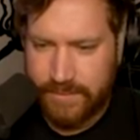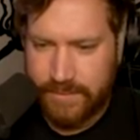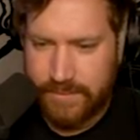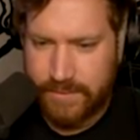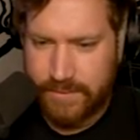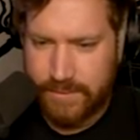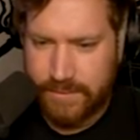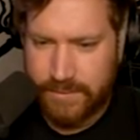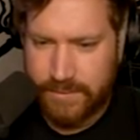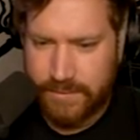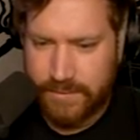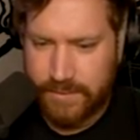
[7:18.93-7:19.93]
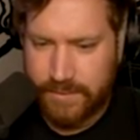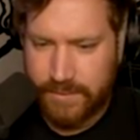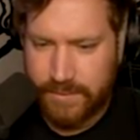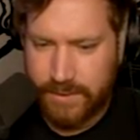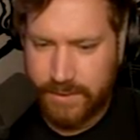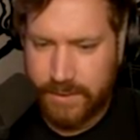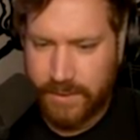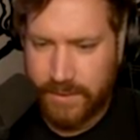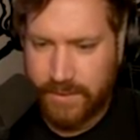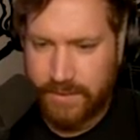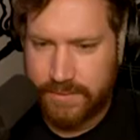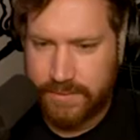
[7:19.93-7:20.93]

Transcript: (no one is talking)